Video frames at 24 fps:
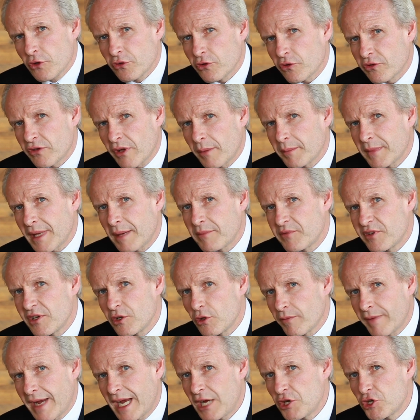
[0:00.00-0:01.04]
So sometimes
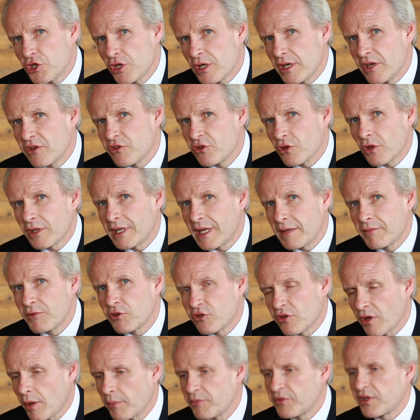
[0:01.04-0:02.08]
innovation is not
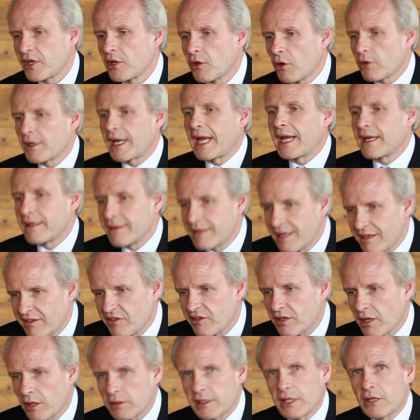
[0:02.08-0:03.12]
even something, okay, and
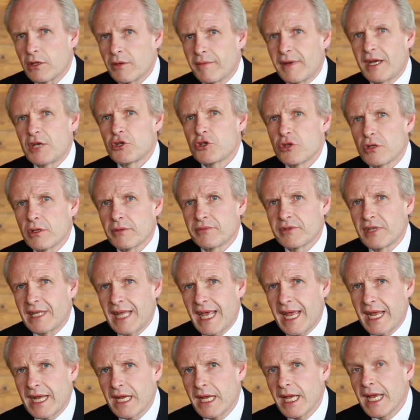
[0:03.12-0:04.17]
this is not the innovation of the
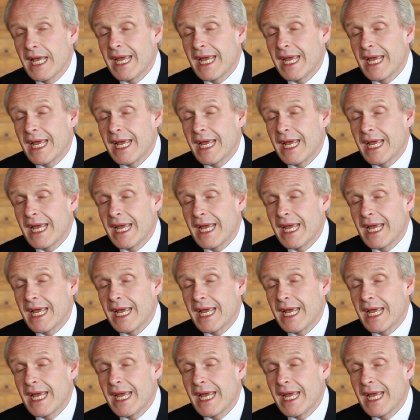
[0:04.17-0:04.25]
day.